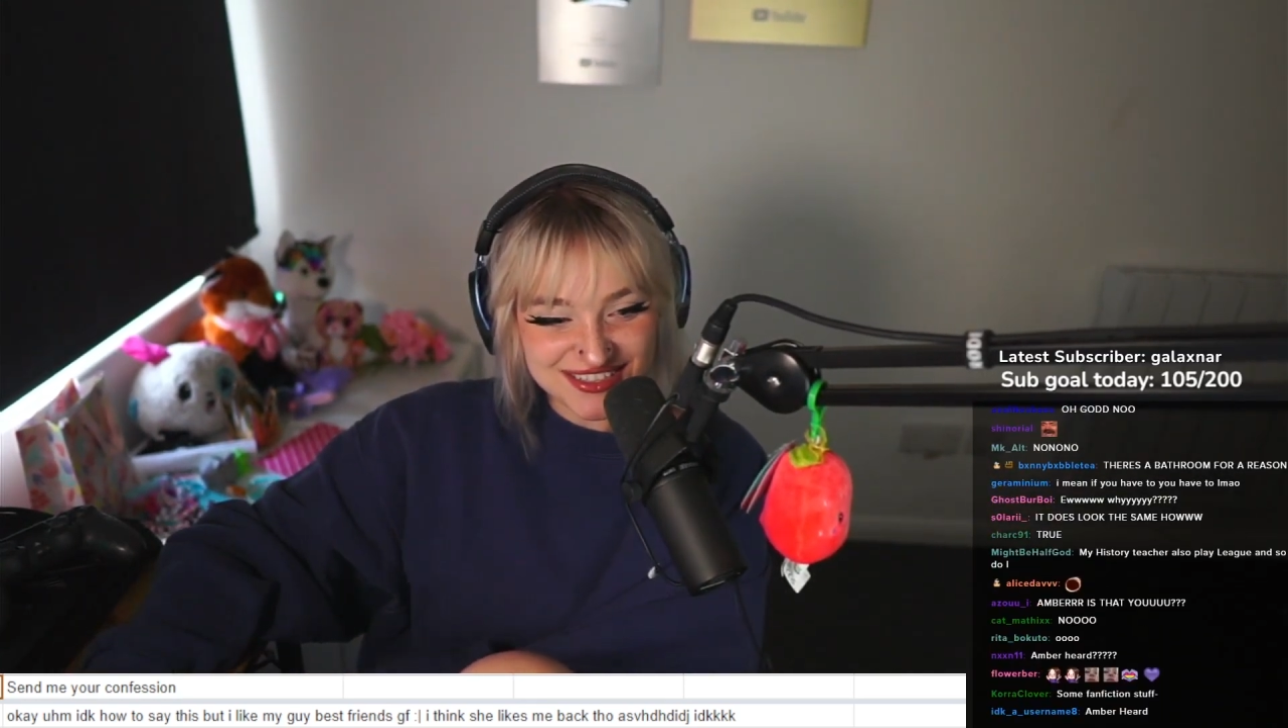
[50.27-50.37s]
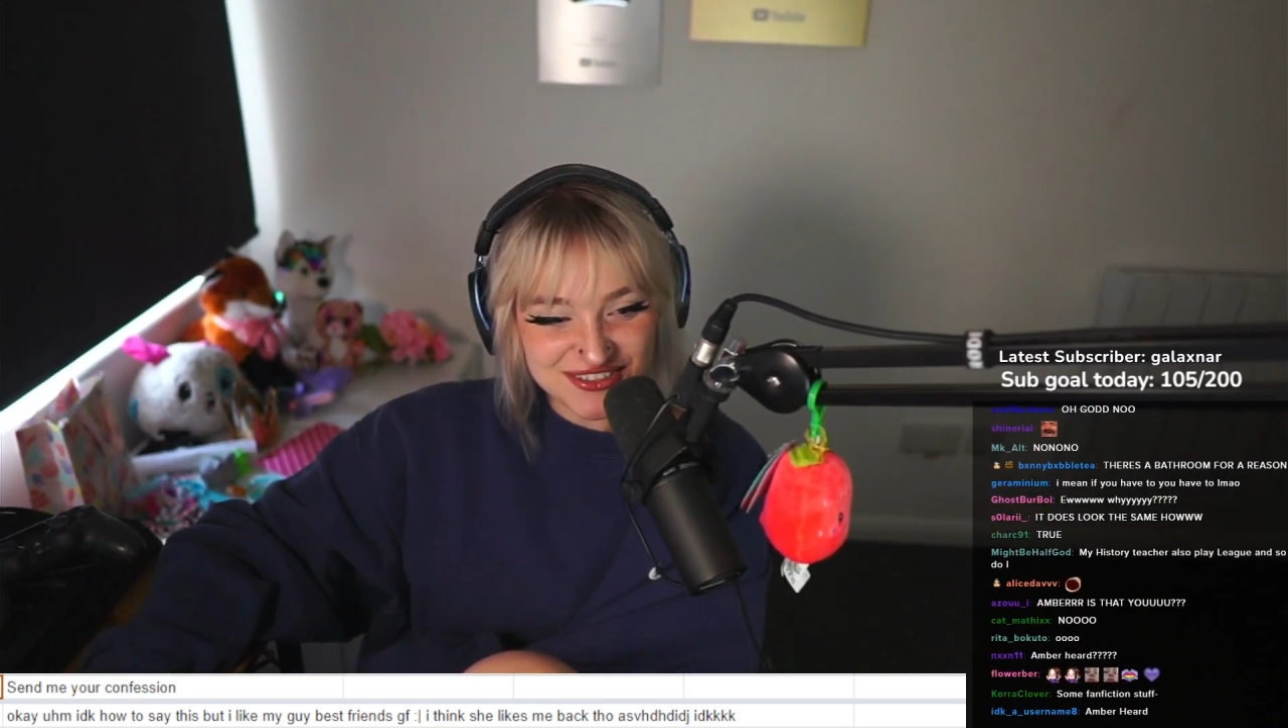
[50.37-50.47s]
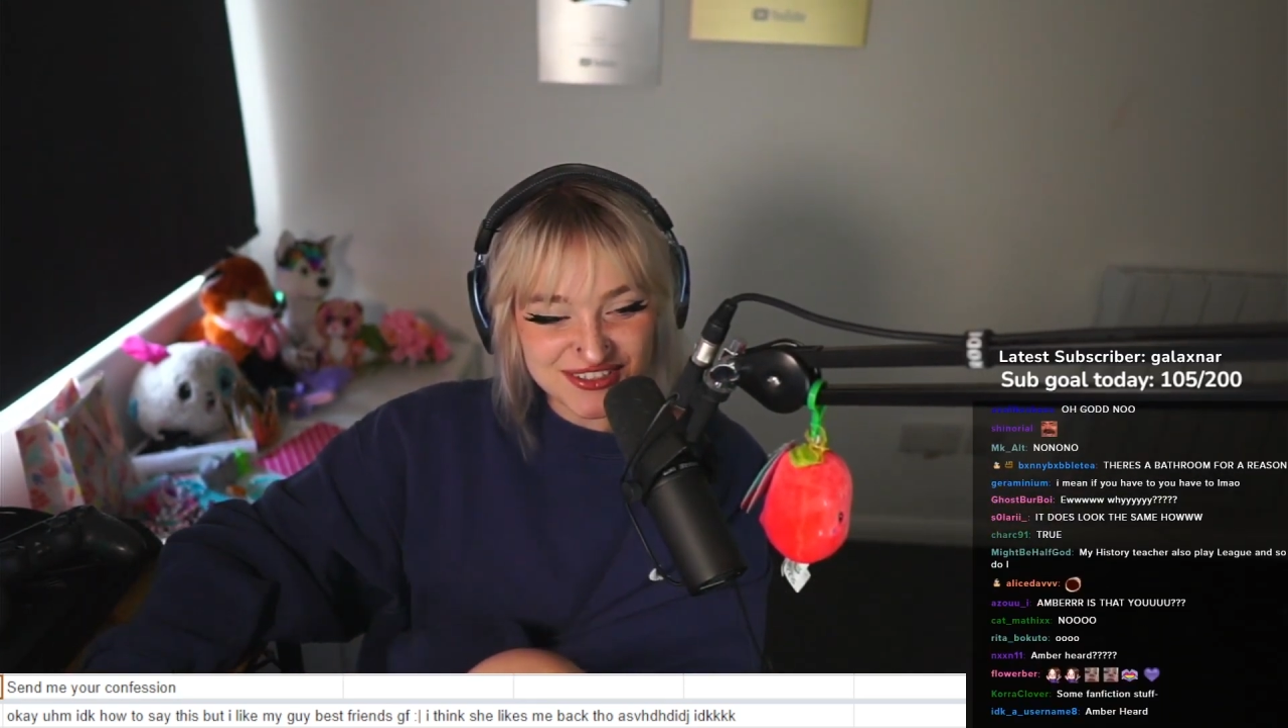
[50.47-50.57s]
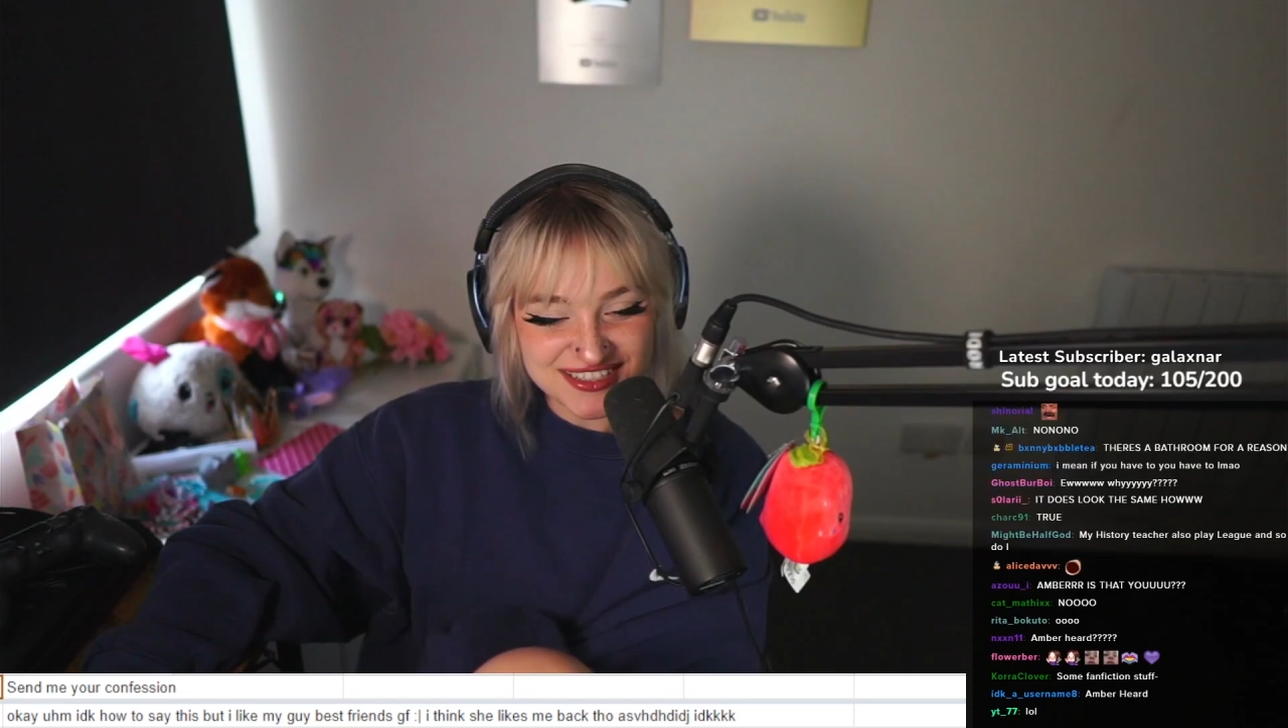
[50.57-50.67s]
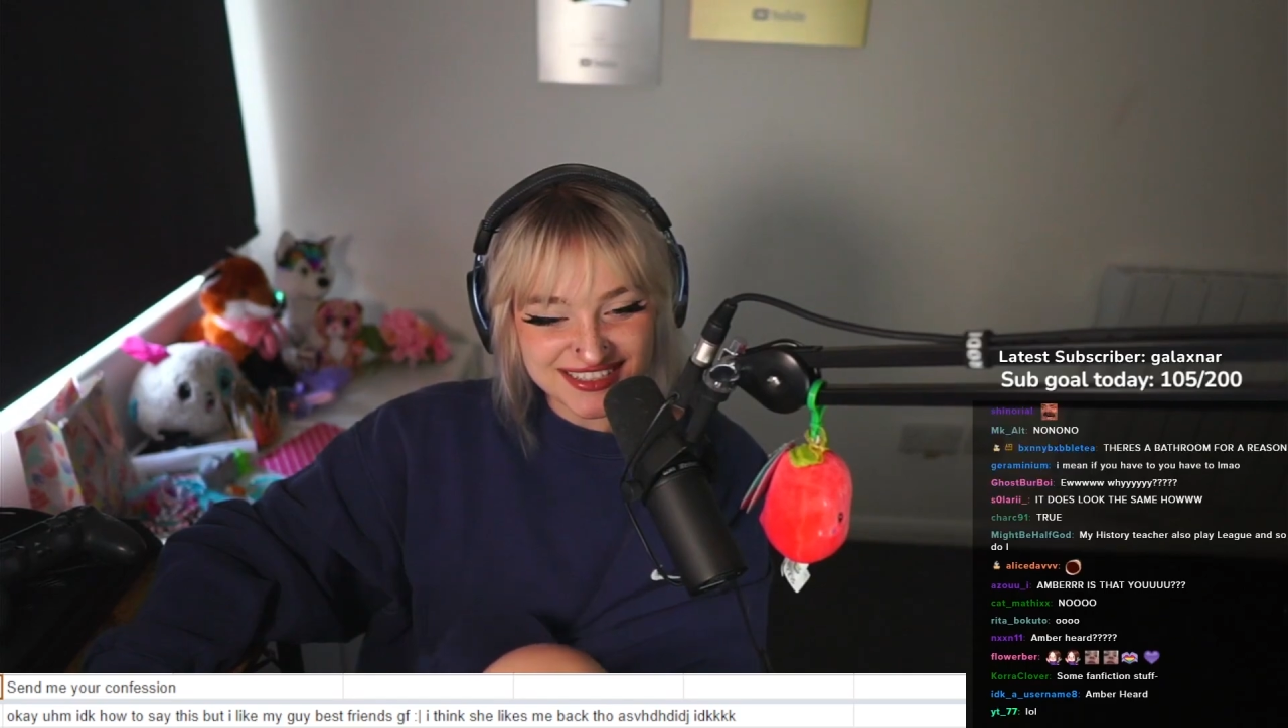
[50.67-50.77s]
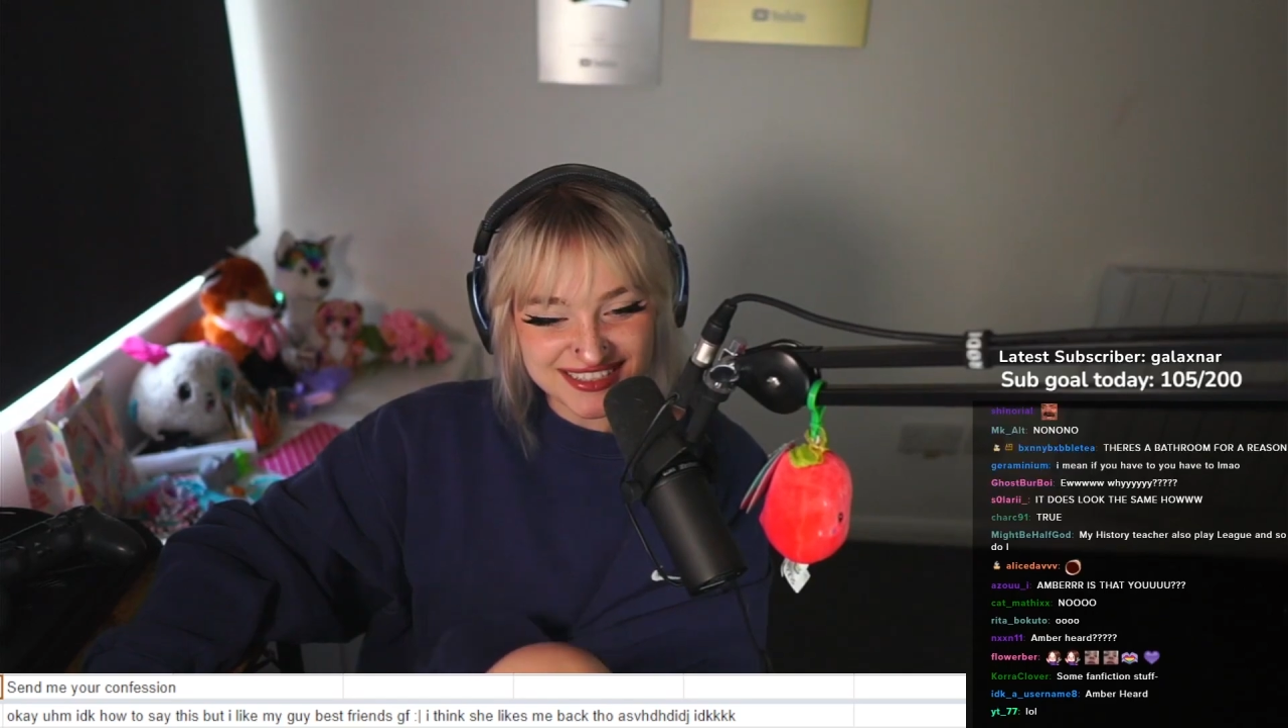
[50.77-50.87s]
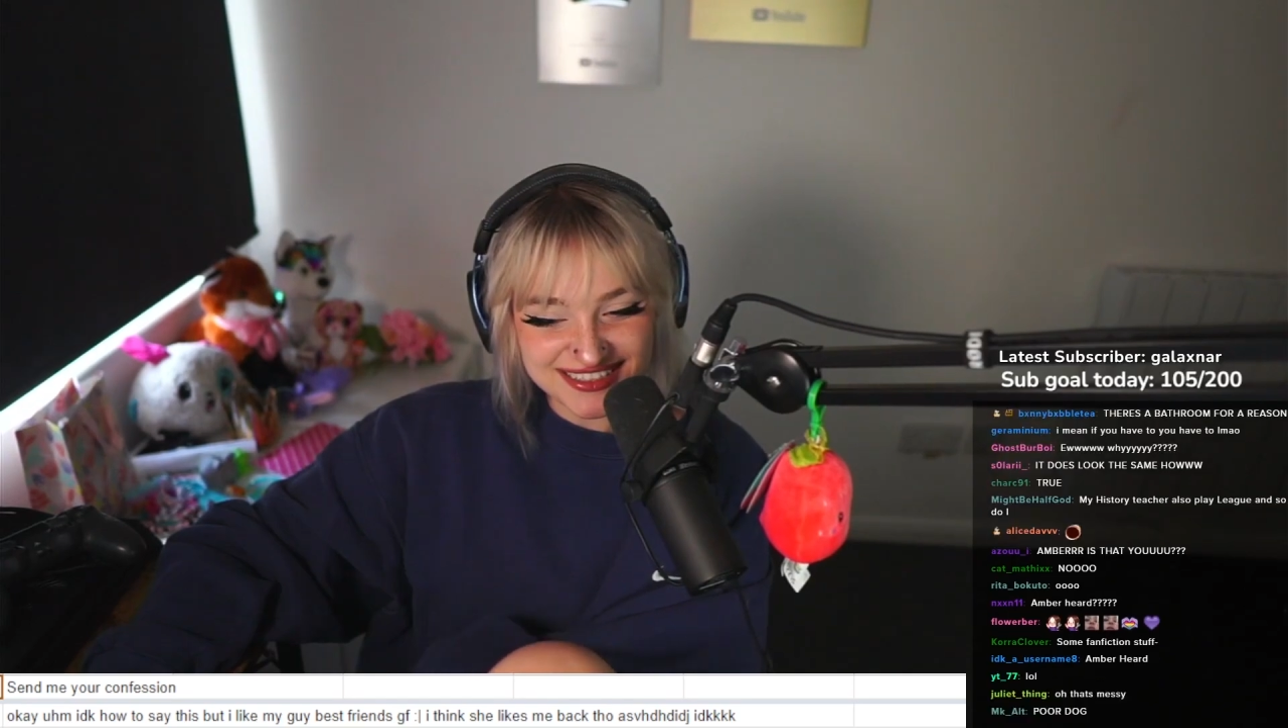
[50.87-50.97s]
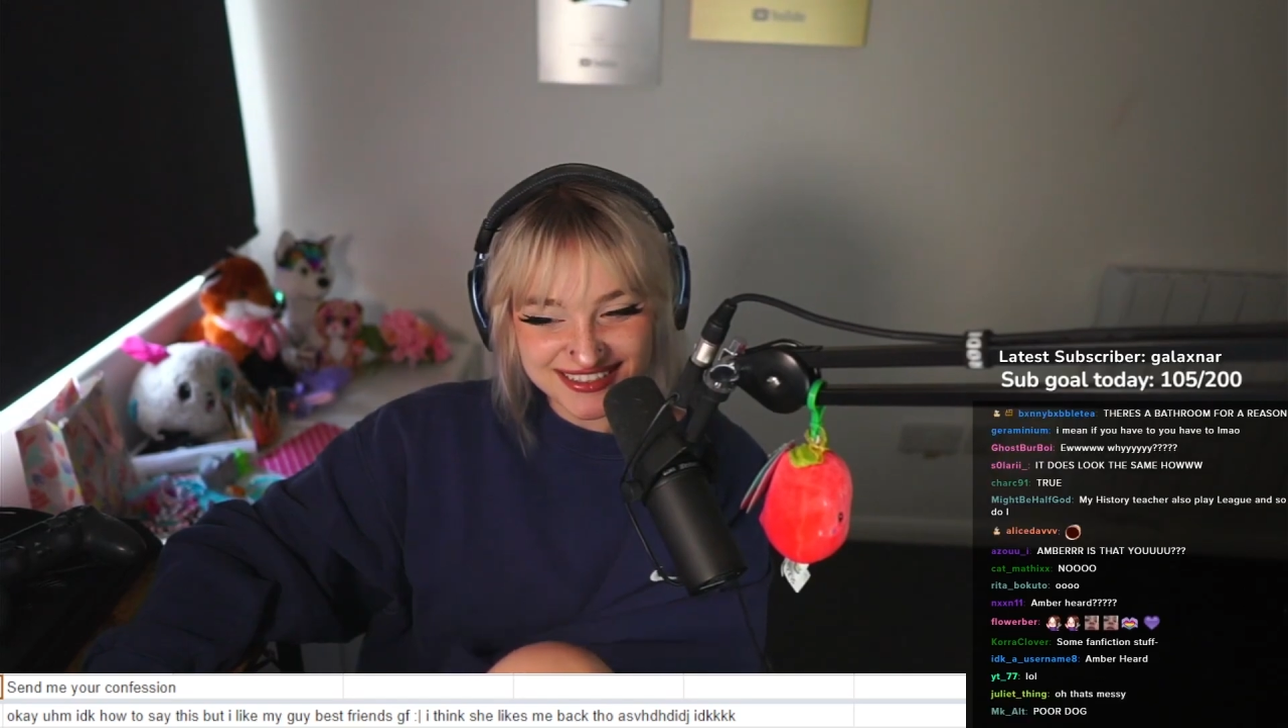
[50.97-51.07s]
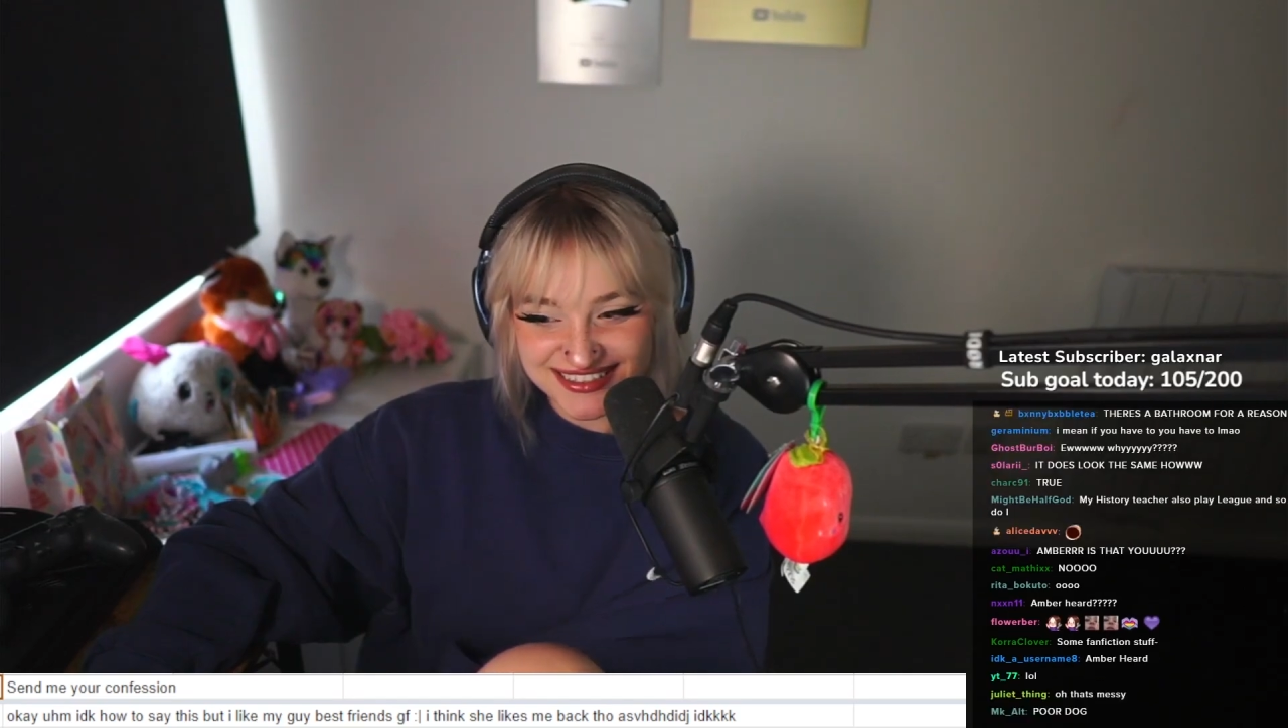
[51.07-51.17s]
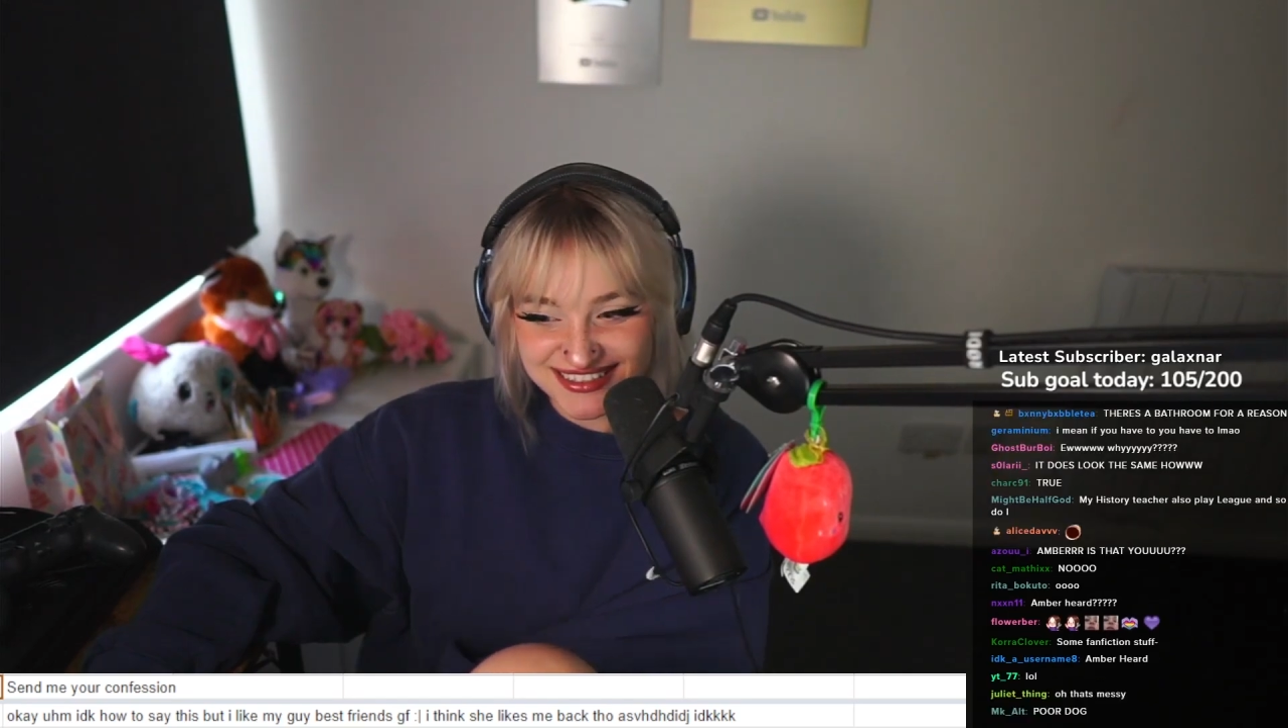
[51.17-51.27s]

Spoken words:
interesting.